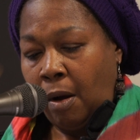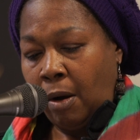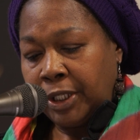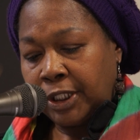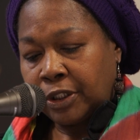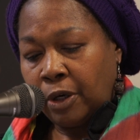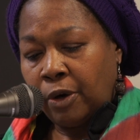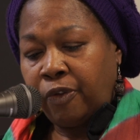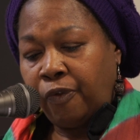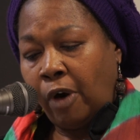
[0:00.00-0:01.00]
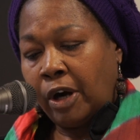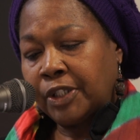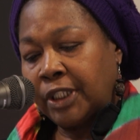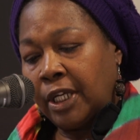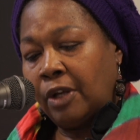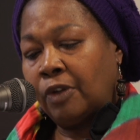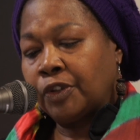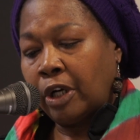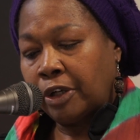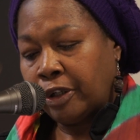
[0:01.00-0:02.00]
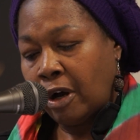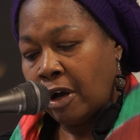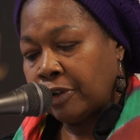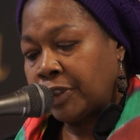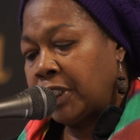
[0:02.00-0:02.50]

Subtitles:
On this earth for ourselves, our daughters,